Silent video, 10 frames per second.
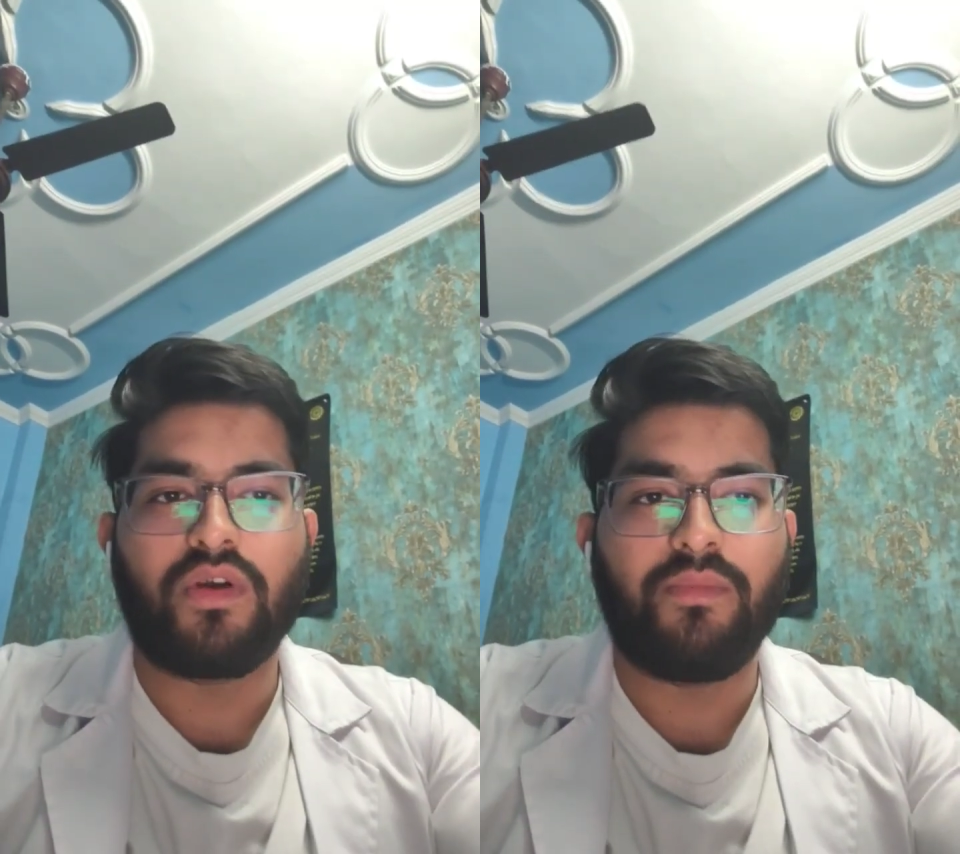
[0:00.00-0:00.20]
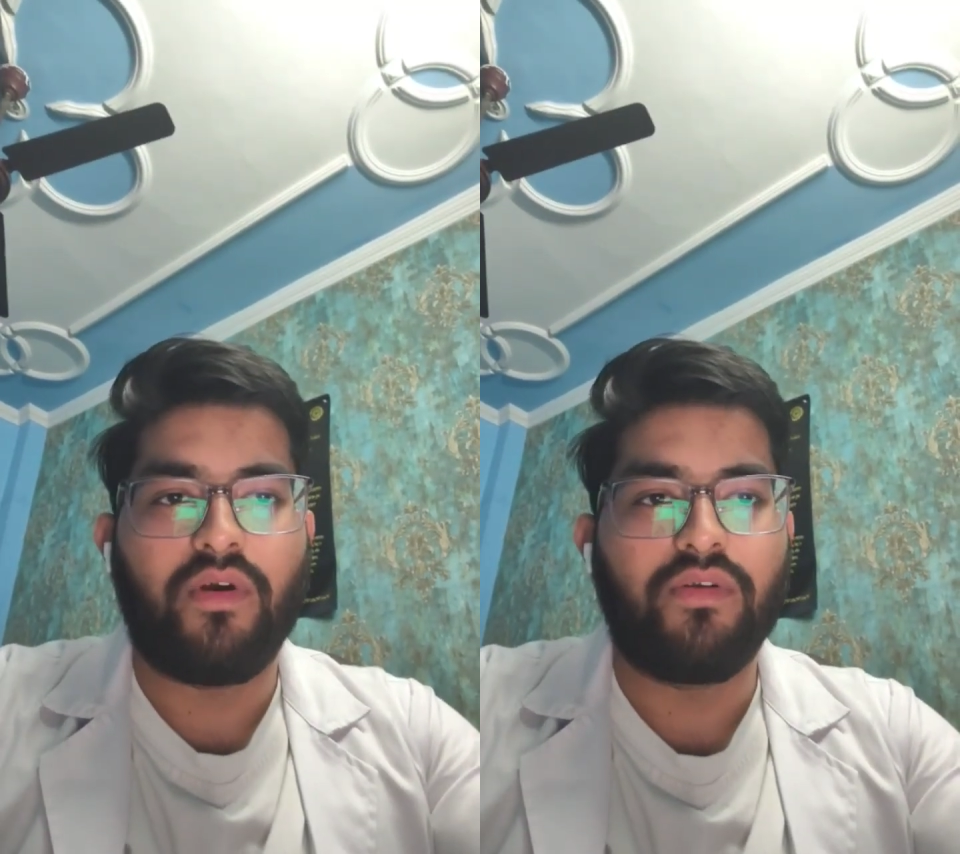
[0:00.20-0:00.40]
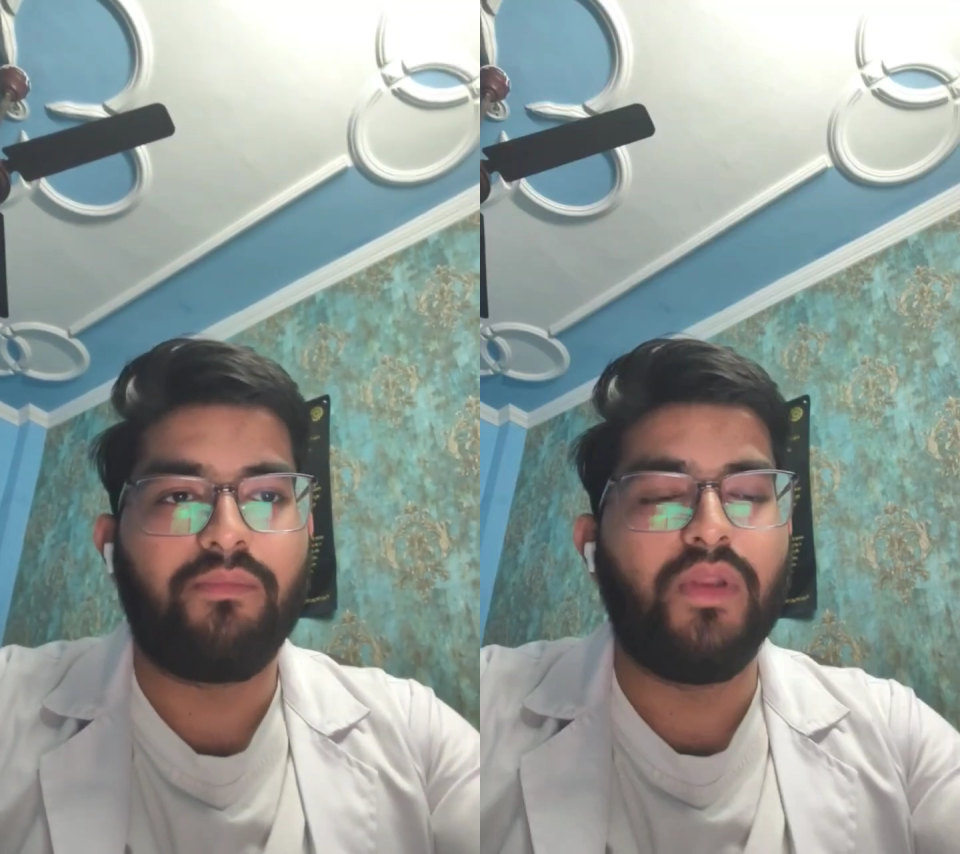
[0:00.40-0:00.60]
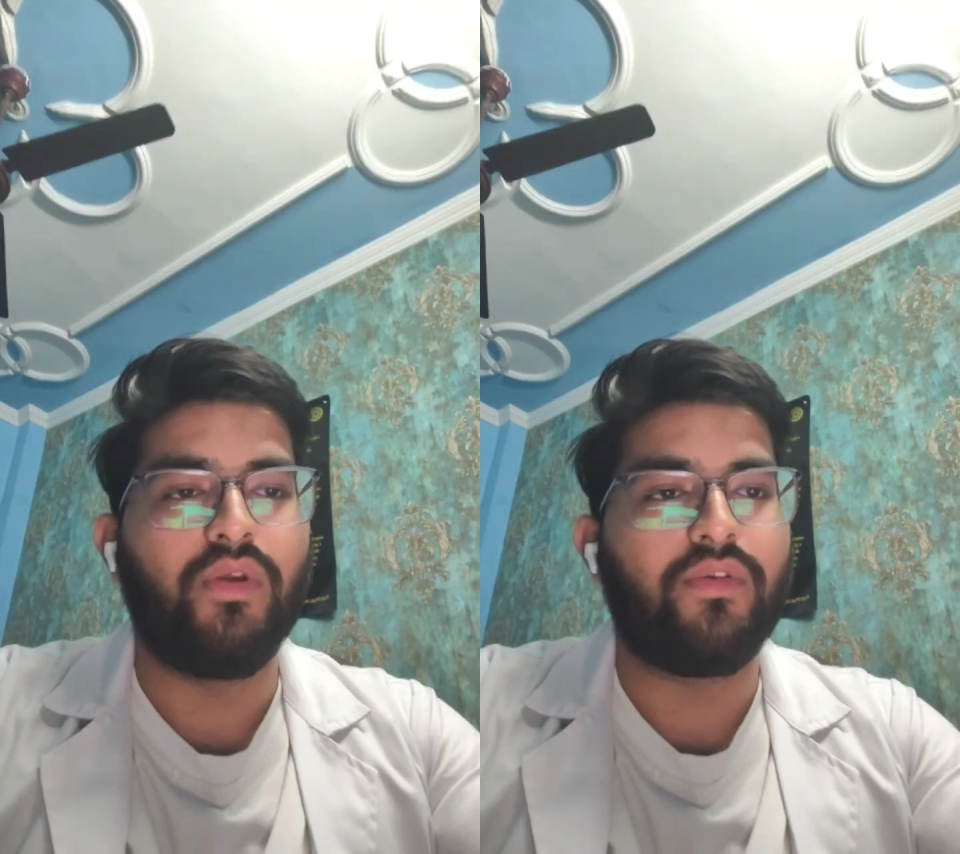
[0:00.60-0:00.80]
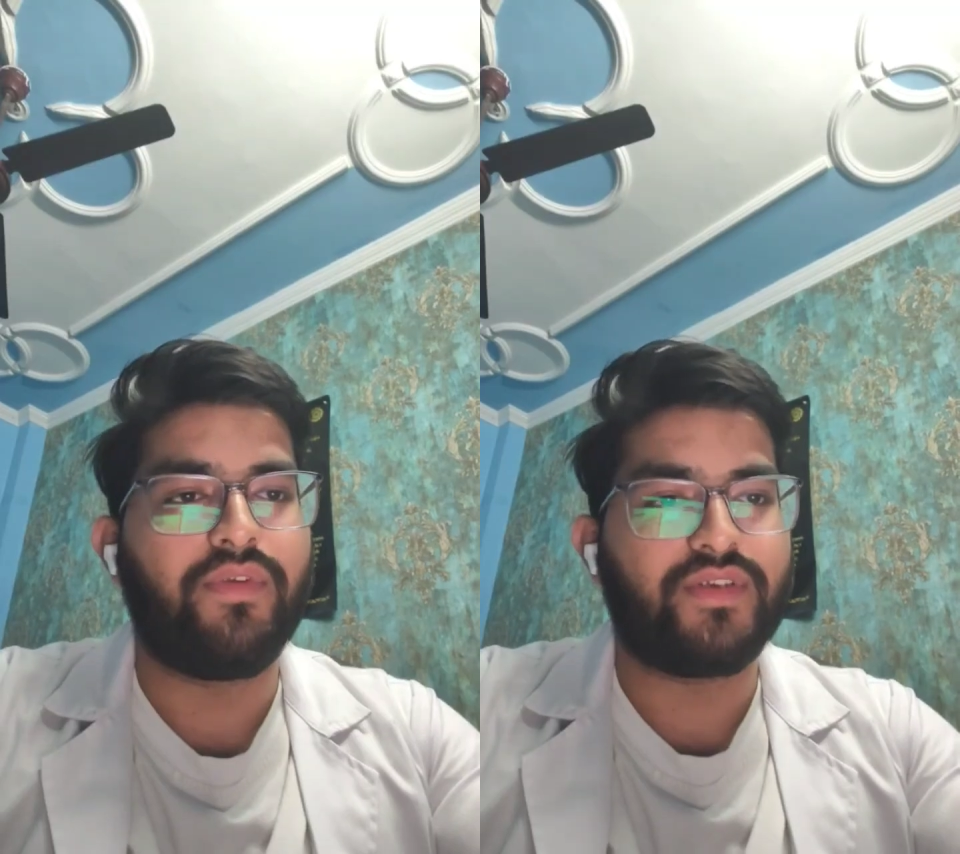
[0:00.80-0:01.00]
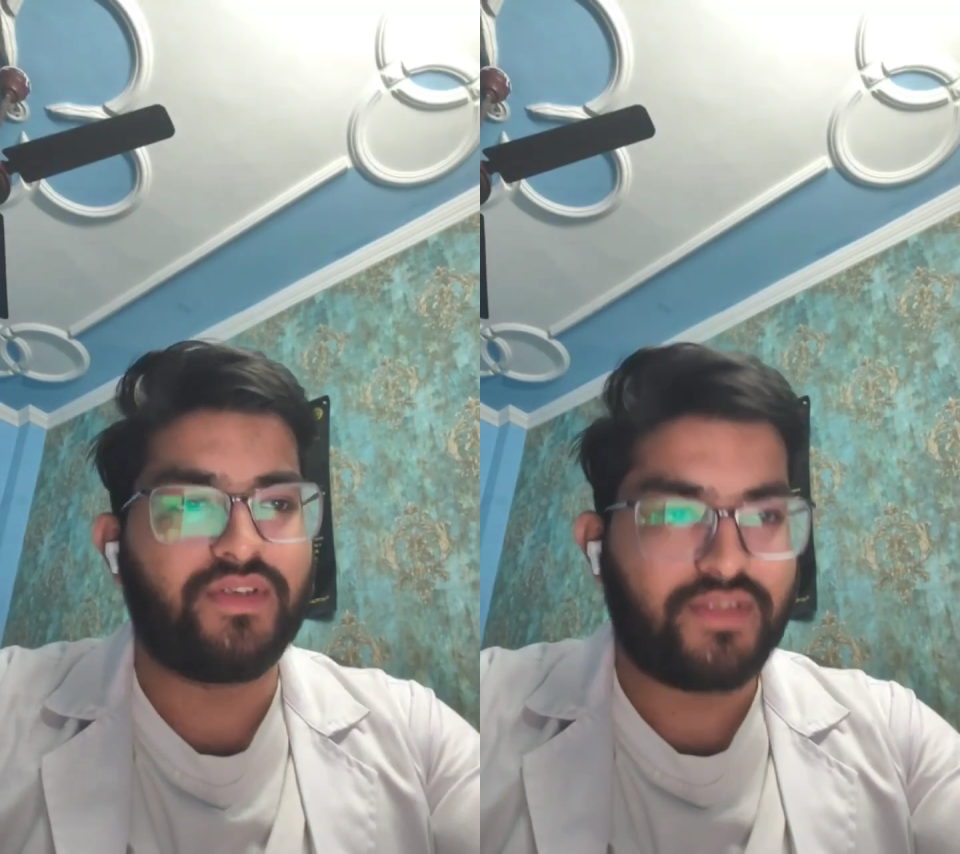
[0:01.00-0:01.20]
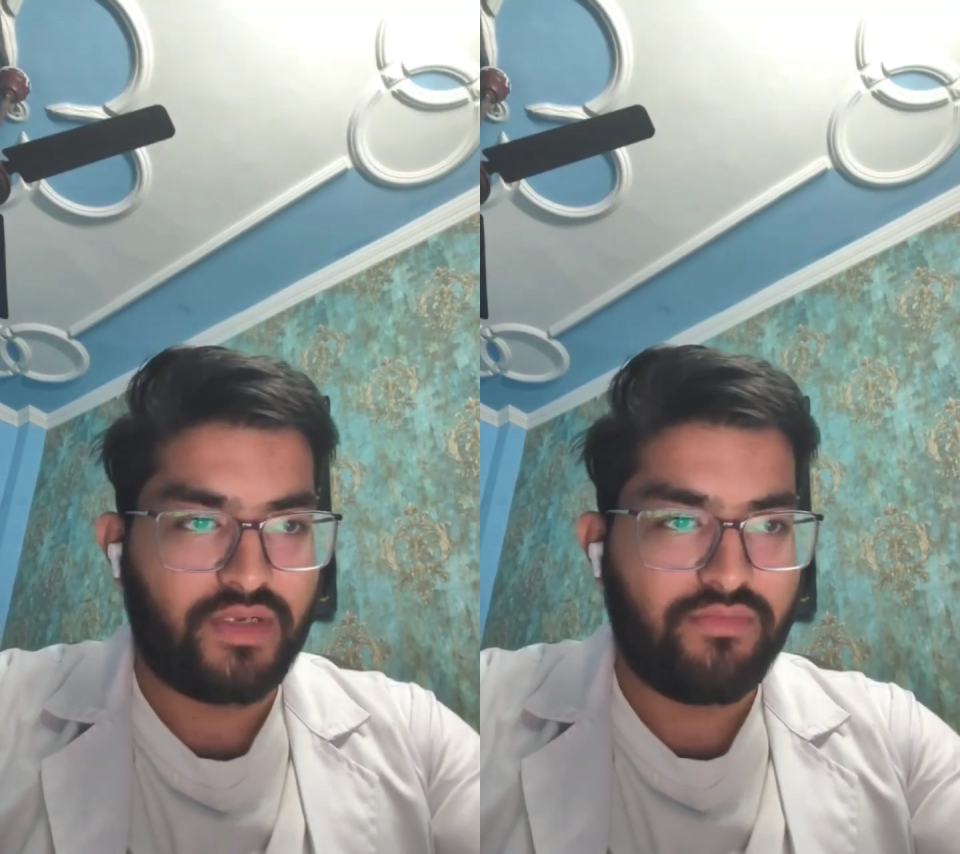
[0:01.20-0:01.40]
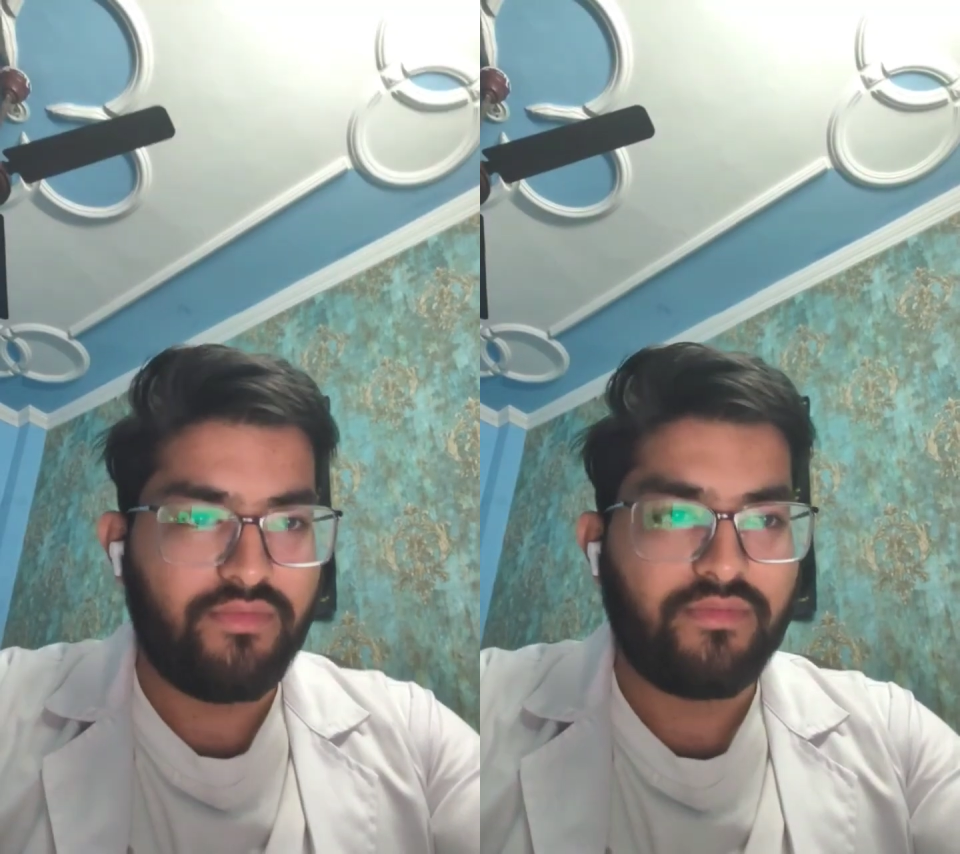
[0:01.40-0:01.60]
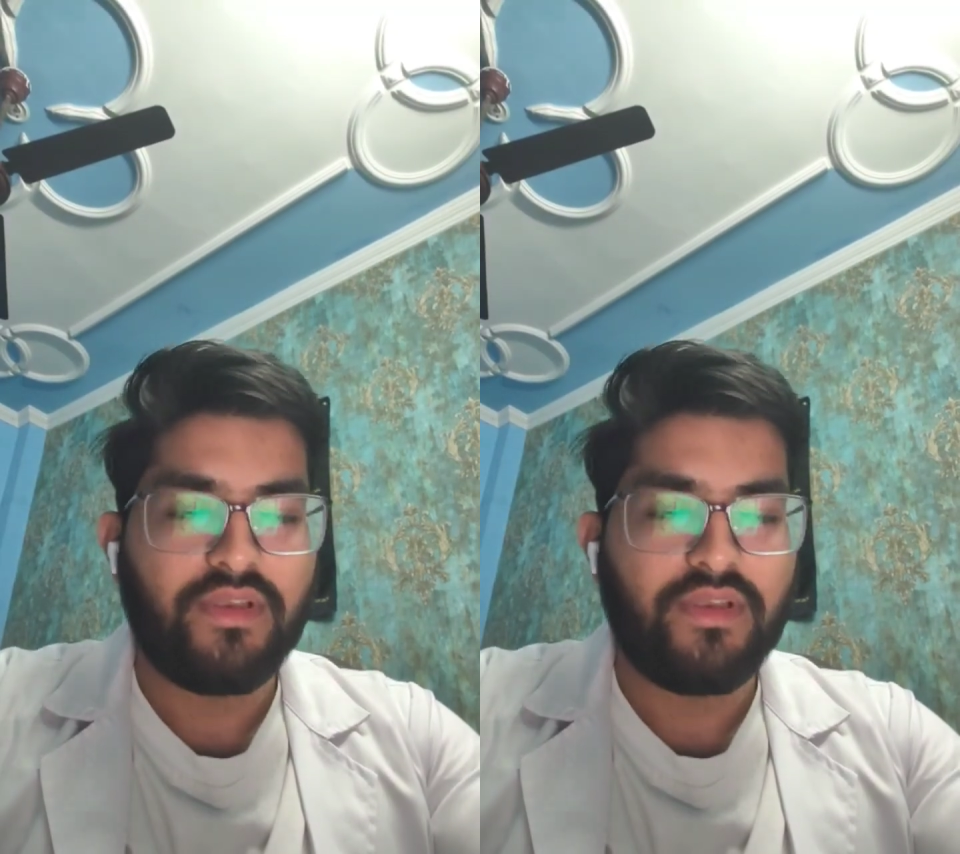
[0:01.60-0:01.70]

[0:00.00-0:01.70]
about pleural friction sound,